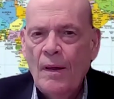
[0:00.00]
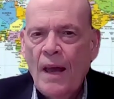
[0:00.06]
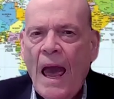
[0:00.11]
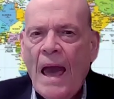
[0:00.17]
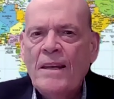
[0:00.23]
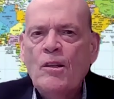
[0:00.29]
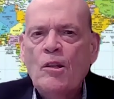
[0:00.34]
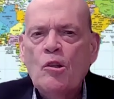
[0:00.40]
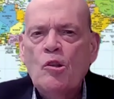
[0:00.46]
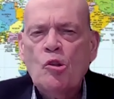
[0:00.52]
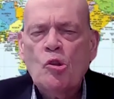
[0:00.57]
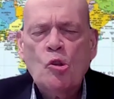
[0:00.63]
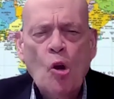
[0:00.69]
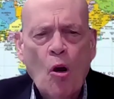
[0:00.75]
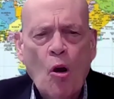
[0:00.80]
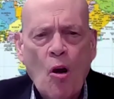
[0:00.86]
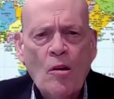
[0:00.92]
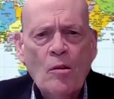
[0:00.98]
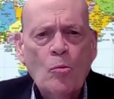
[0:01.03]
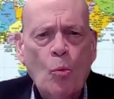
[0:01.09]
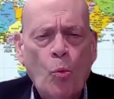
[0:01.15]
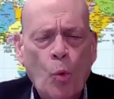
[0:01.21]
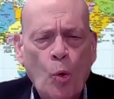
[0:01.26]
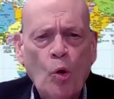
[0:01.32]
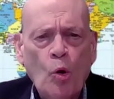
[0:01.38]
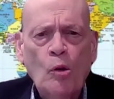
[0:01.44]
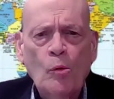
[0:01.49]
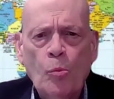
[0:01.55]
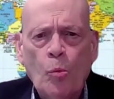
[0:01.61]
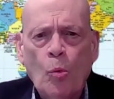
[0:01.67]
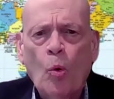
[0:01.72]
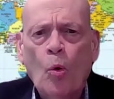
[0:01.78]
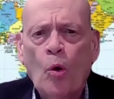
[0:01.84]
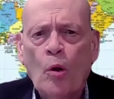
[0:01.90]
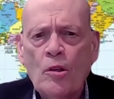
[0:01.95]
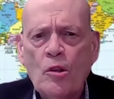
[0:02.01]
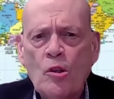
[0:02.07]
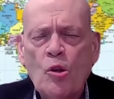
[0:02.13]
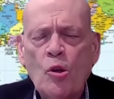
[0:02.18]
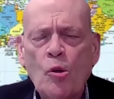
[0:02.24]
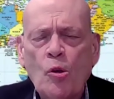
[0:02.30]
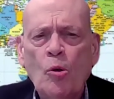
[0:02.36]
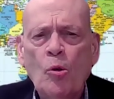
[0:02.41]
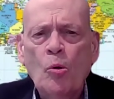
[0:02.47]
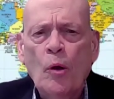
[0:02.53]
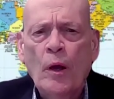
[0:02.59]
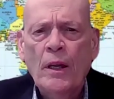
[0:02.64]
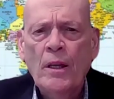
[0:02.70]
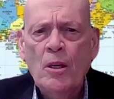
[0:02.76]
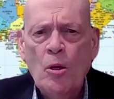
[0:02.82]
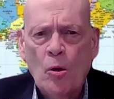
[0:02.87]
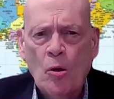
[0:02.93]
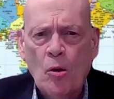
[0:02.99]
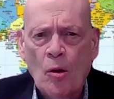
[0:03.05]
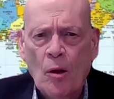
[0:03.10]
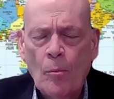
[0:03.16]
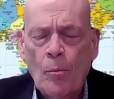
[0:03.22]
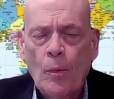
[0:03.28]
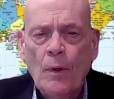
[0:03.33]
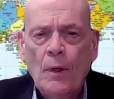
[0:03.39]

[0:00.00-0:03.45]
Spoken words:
and to start World War II in Europe,